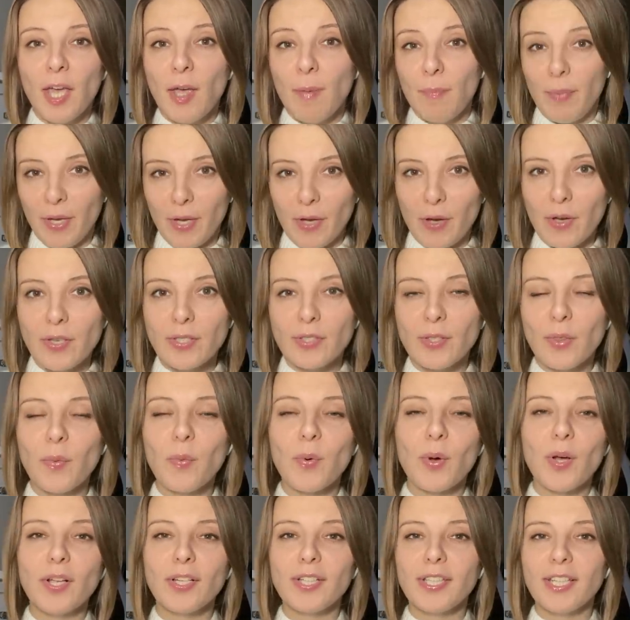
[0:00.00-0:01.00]
because the
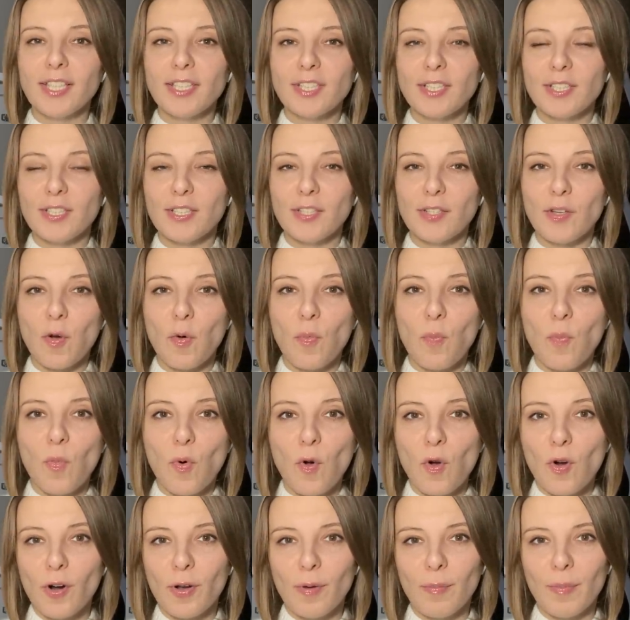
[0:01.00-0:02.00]
world needs to know
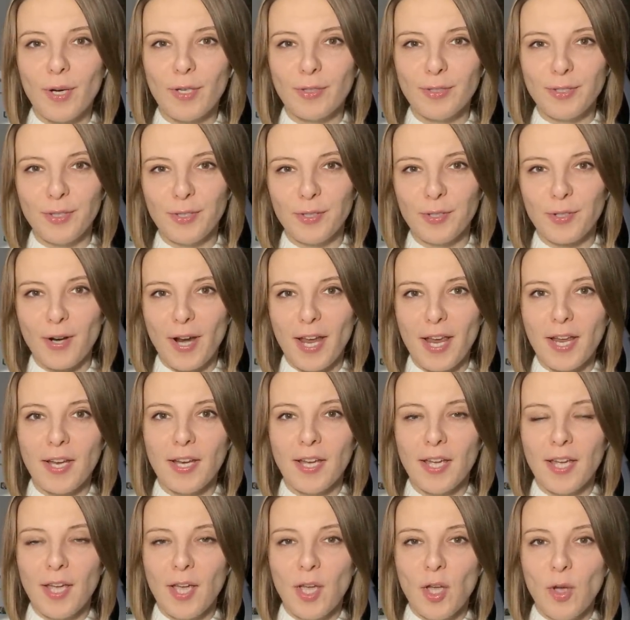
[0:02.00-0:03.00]
more about Ukraine.
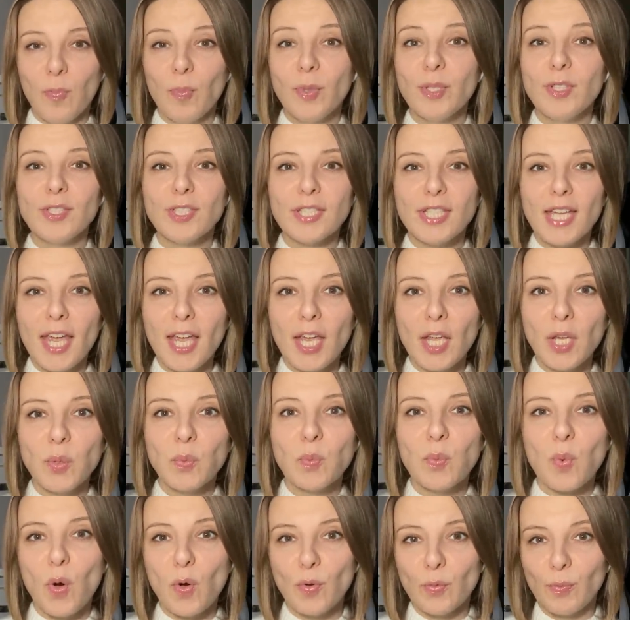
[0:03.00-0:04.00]
But today
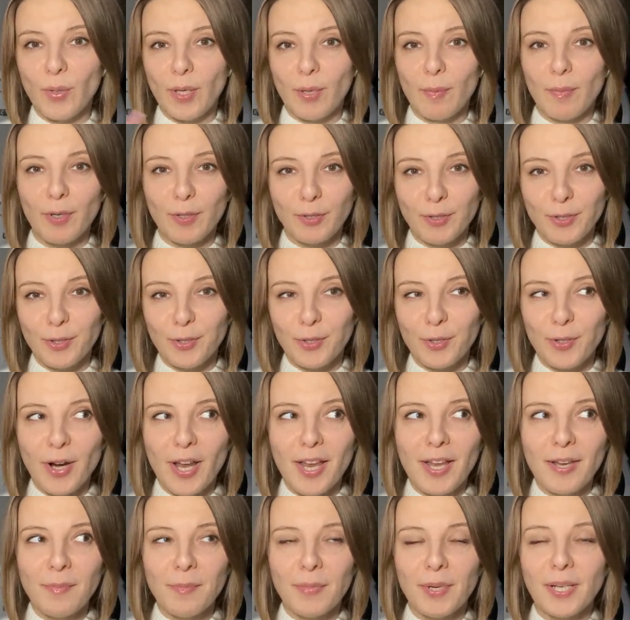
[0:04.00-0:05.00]
it won't be about
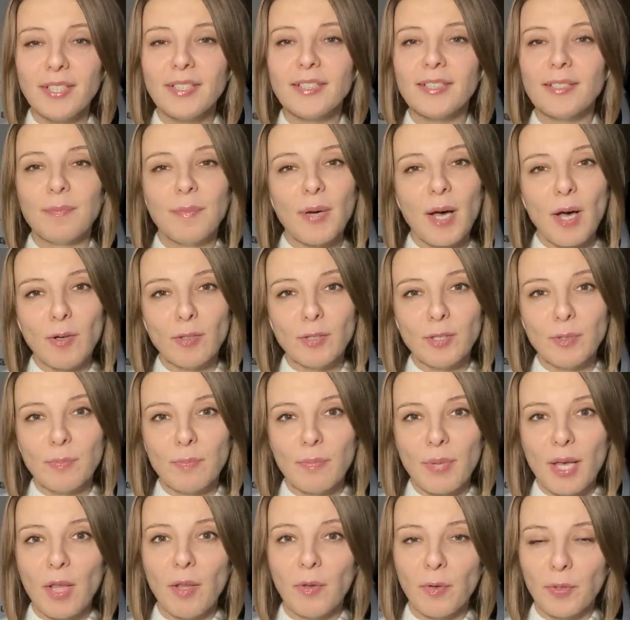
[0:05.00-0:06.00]
Ukraine, but about
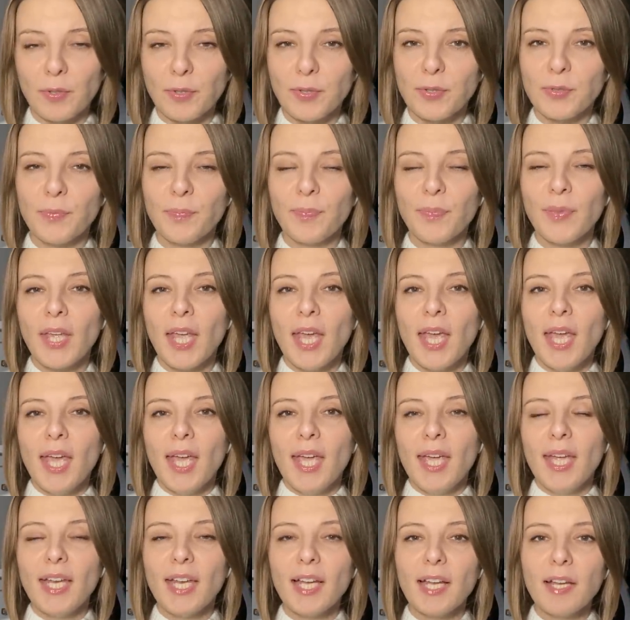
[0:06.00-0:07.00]
Belarus.
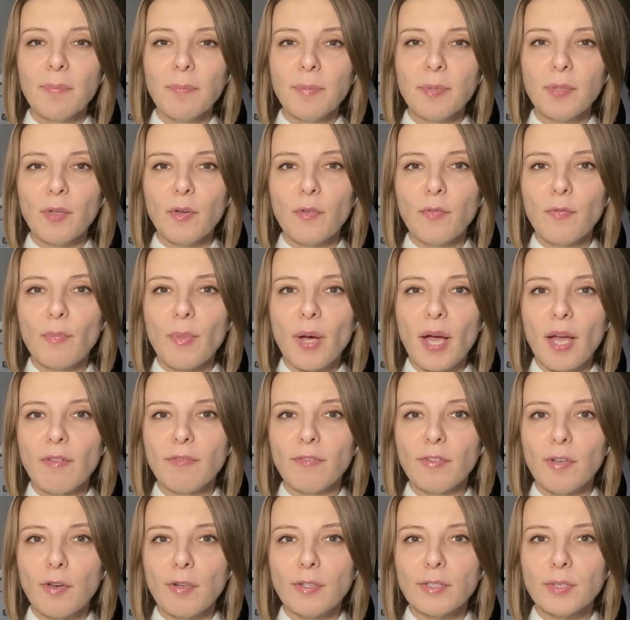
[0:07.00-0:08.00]
In a couple of my
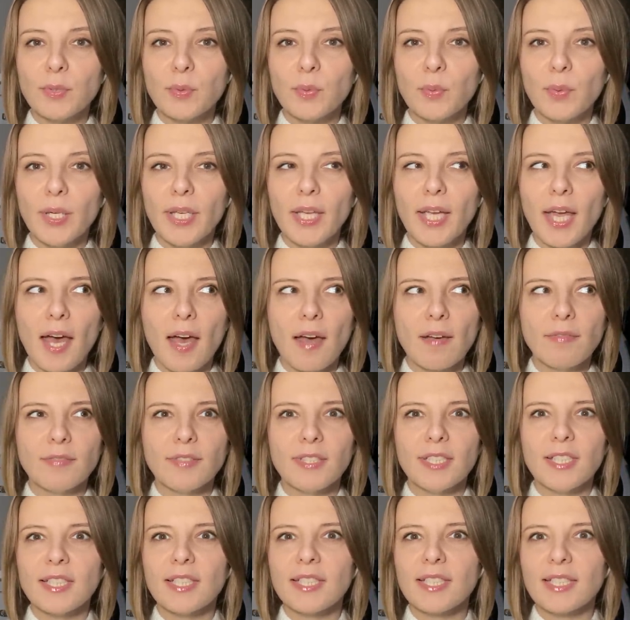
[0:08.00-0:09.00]
vlogs we have
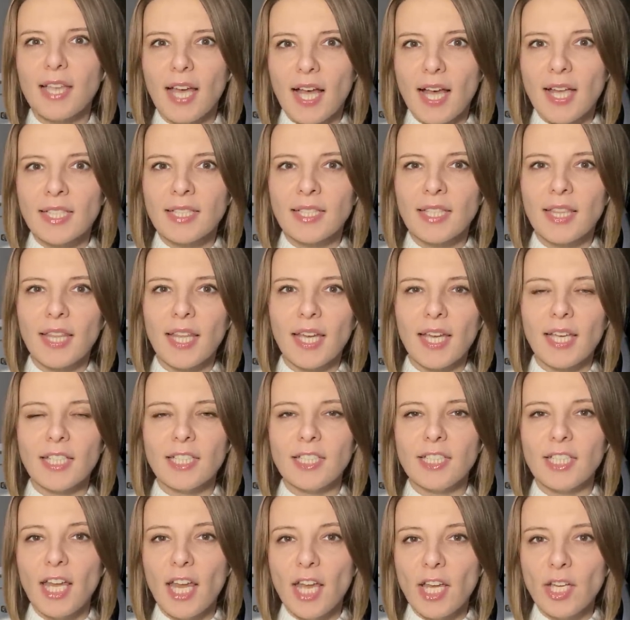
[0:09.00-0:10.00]
discussed the
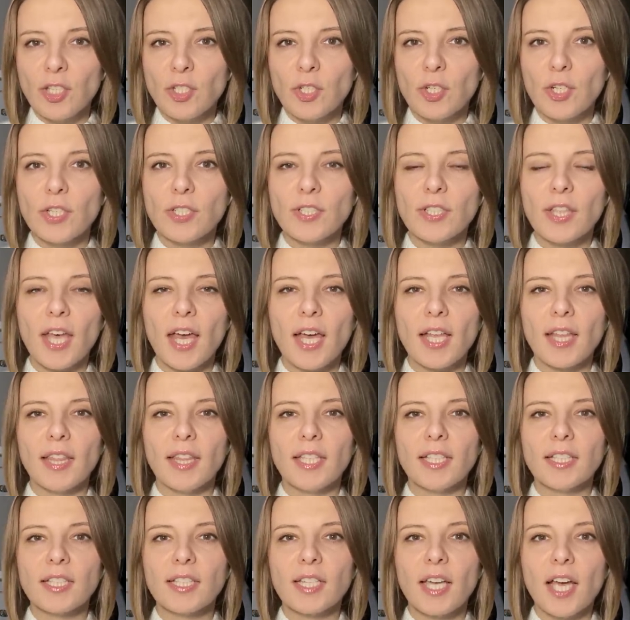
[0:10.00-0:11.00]
dangers that
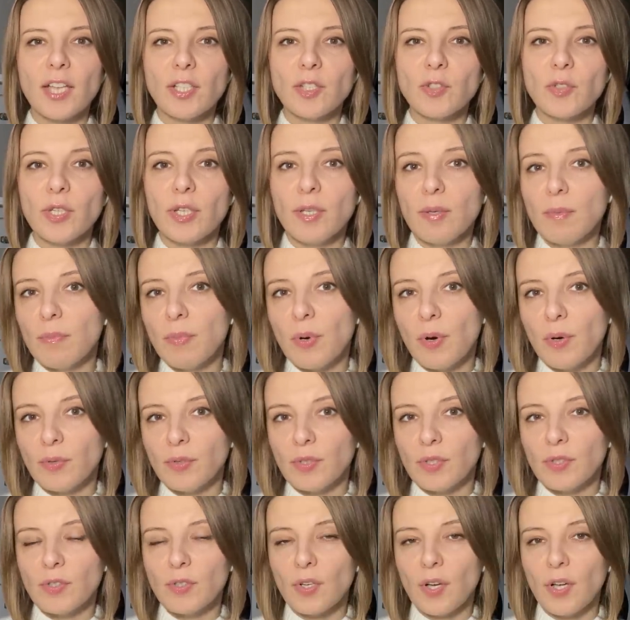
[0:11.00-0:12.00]
this country
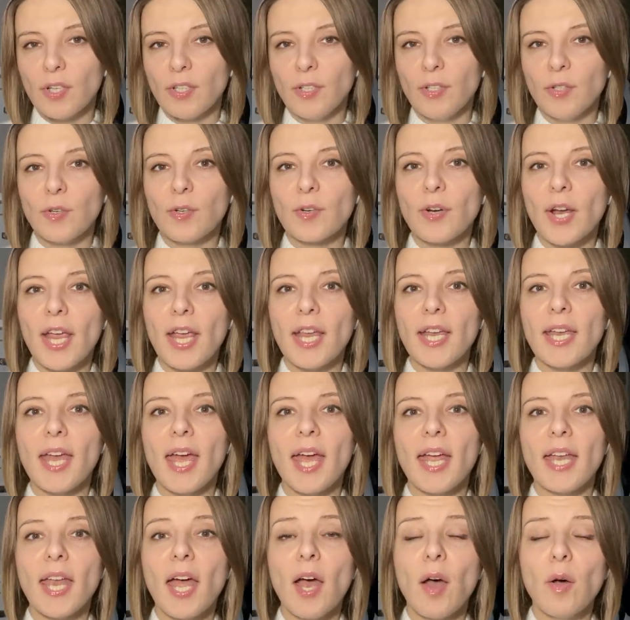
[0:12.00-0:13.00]
imposes on Ukraine
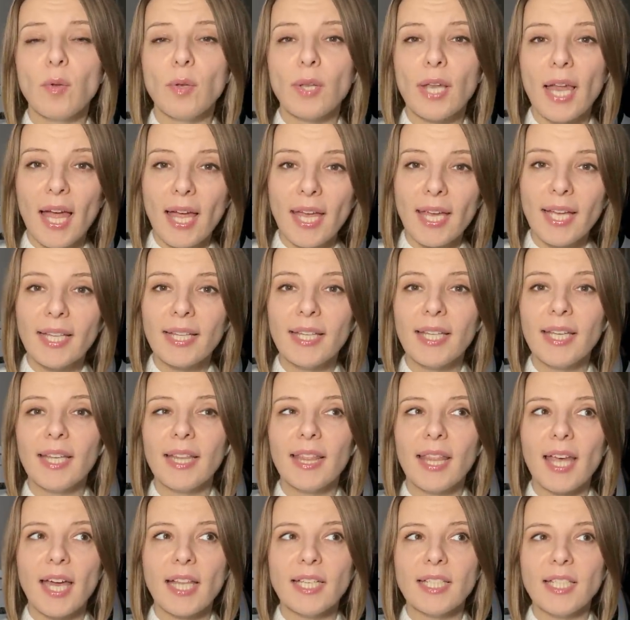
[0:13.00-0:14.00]
and how likely
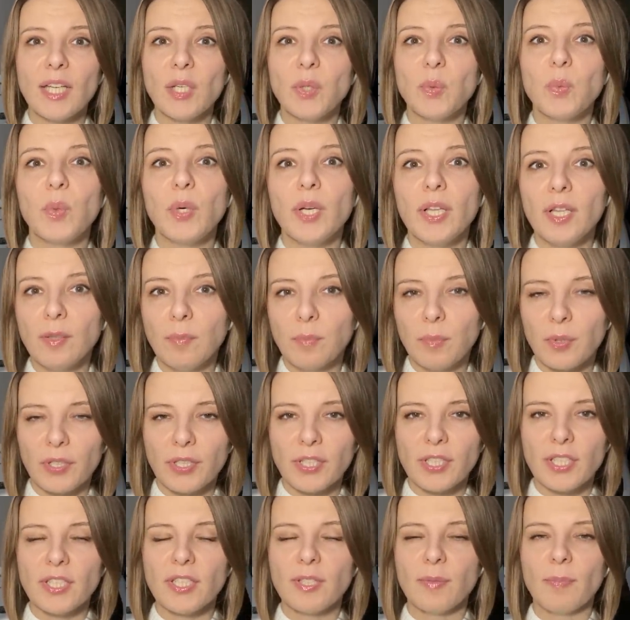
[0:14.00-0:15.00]
that it will
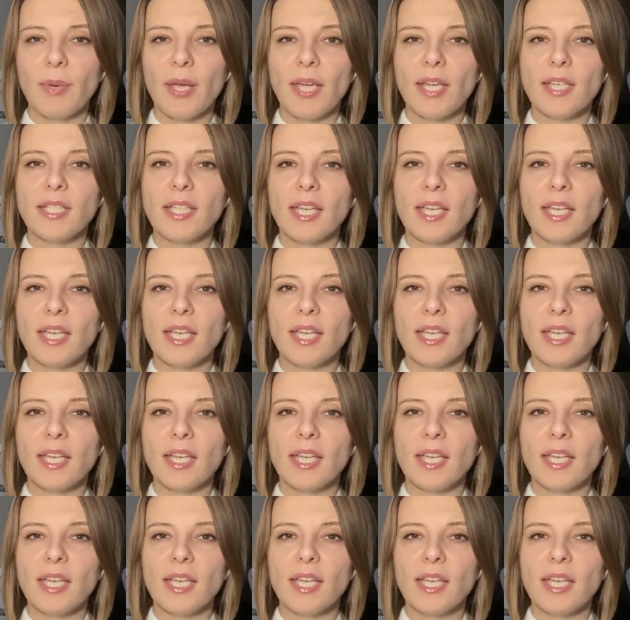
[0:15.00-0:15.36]
participate